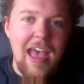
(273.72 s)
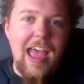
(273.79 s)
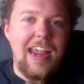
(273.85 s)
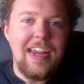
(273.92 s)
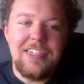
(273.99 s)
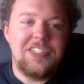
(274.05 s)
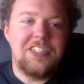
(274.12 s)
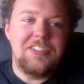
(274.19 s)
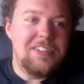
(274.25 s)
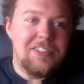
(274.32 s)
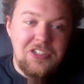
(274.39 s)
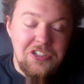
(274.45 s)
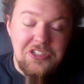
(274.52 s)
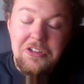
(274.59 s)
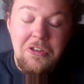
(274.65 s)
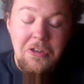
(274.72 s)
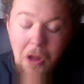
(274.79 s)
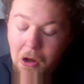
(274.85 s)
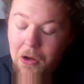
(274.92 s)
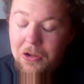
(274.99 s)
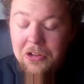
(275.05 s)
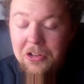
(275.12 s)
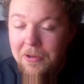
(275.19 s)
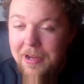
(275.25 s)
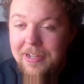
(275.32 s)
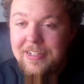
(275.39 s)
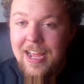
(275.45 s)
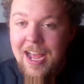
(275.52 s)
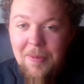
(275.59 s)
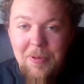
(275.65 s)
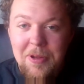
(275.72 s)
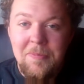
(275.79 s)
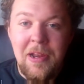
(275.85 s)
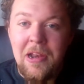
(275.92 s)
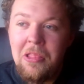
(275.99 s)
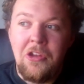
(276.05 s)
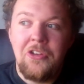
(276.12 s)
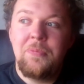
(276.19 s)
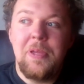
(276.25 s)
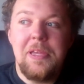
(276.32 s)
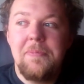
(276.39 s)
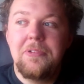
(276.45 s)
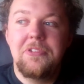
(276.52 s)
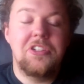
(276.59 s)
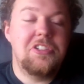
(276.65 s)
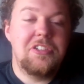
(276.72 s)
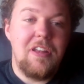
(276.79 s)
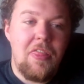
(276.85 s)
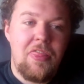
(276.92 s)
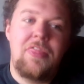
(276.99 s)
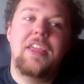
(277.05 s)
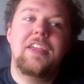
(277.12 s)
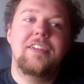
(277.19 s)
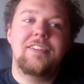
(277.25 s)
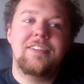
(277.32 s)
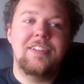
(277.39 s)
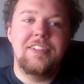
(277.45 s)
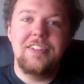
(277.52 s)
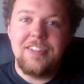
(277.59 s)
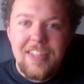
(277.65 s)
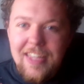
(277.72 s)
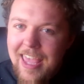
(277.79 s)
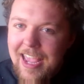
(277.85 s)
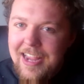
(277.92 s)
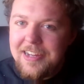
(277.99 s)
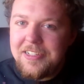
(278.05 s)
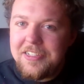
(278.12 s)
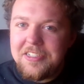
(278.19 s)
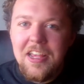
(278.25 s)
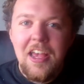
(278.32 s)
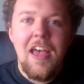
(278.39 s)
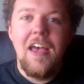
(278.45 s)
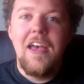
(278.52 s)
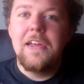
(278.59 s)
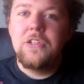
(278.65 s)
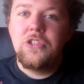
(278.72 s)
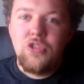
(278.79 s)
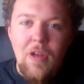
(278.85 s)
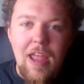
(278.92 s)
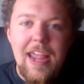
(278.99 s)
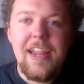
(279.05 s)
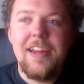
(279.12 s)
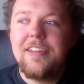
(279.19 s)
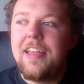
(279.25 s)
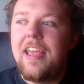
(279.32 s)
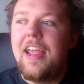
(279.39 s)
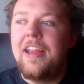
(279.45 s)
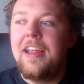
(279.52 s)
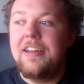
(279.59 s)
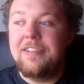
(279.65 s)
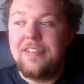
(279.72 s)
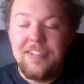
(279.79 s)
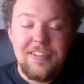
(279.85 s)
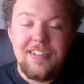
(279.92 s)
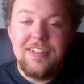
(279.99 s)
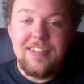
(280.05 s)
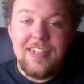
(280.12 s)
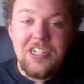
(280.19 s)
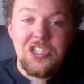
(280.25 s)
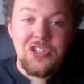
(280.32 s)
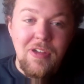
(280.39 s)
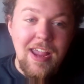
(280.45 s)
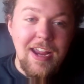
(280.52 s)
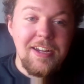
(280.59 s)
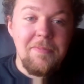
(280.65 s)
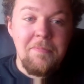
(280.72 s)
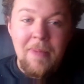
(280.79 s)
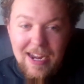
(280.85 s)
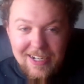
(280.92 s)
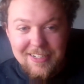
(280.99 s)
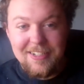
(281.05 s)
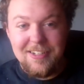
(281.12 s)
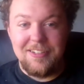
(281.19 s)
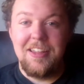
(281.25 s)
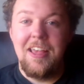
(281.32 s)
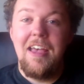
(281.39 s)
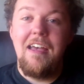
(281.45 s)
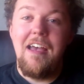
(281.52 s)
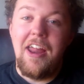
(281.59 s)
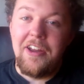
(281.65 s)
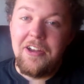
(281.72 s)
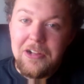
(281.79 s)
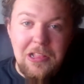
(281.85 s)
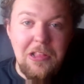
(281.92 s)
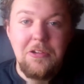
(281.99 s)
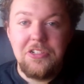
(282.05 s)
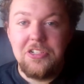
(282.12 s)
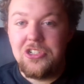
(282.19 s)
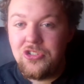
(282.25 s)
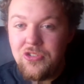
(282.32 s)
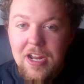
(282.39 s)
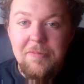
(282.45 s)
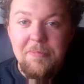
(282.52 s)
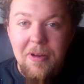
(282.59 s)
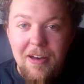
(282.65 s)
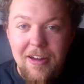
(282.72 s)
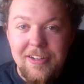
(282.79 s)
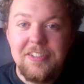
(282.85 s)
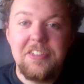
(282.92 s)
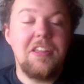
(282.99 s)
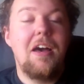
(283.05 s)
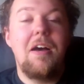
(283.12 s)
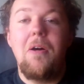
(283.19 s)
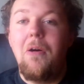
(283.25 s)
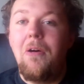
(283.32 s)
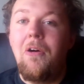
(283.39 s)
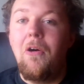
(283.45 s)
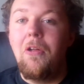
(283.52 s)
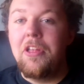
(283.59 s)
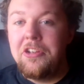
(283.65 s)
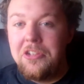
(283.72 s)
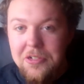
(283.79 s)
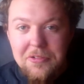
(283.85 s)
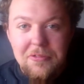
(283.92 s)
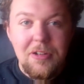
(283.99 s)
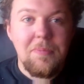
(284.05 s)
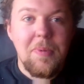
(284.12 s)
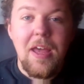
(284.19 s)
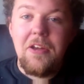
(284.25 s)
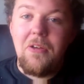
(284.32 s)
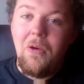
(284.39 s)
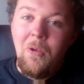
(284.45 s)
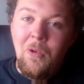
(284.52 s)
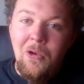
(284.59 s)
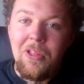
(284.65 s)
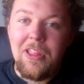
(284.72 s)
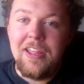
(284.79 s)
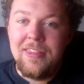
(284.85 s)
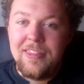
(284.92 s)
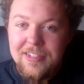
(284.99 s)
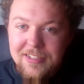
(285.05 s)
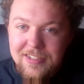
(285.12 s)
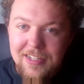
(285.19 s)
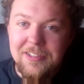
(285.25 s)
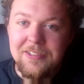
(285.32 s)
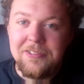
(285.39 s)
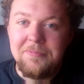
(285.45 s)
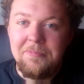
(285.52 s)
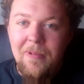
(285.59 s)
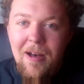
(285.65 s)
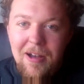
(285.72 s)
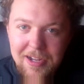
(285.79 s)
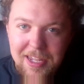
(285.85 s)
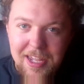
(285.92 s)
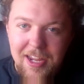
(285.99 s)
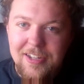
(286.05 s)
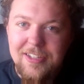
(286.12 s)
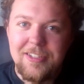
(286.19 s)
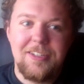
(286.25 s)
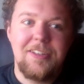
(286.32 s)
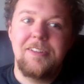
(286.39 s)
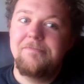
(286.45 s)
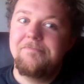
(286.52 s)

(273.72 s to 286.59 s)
It's just not going to happen. But a lot of people just think this is the case. Trade, distance in trade matters. And our closest trade partners are all in Europe and all in the single market.